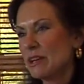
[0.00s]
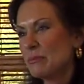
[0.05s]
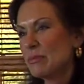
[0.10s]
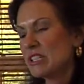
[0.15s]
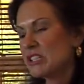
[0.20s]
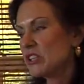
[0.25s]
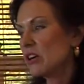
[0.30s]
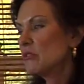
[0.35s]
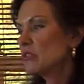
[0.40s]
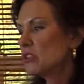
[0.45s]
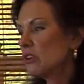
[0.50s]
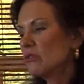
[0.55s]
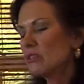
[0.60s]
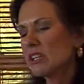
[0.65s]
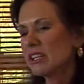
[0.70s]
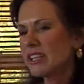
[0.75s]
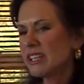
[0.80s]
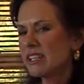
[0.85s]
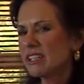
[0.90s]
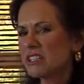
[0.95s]
But don't
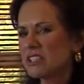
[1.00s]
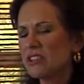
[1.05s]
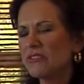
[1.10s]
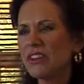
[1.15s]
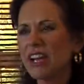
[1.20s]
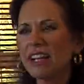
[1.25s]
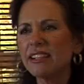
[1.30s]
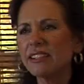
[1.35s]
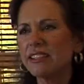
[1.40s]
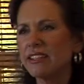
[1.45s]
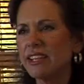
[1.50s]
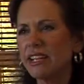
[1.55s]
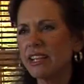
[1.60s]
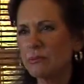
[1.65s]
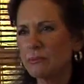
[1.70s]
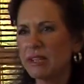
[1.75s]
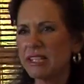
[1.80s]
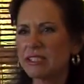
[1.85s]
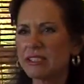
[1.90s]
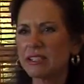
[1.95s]
look at it to
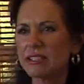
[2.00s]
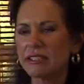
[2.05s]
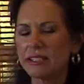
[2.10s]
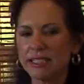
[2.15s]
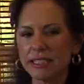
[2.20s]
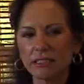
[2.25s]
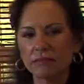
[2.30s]
validate, basically.